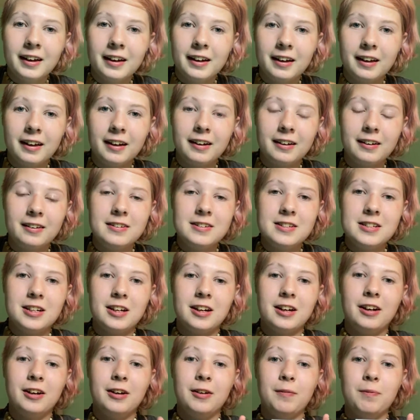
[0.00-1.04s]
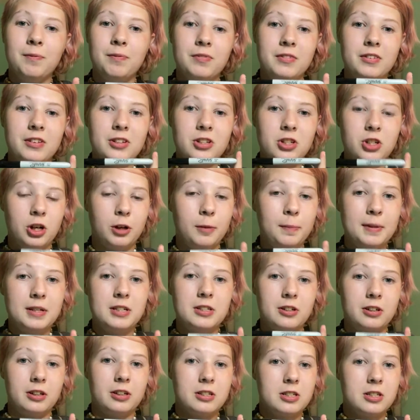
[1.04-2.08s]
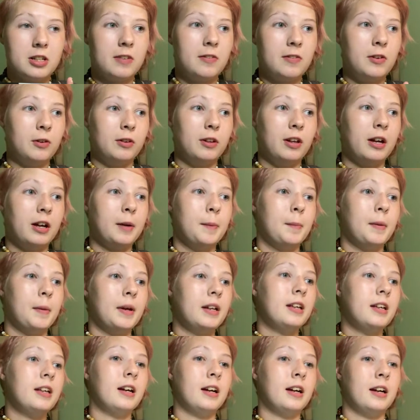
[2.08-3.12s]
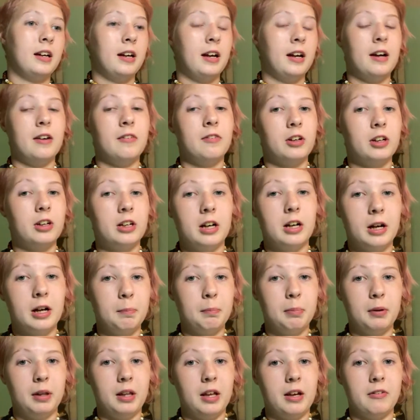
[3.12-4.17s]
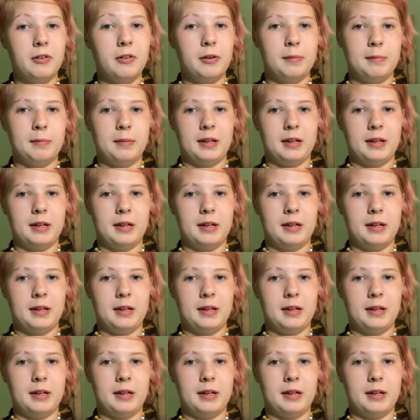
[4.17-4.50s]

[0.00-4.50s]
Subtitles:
And Sharpies are going to save you a lot of money. I have a couple of them.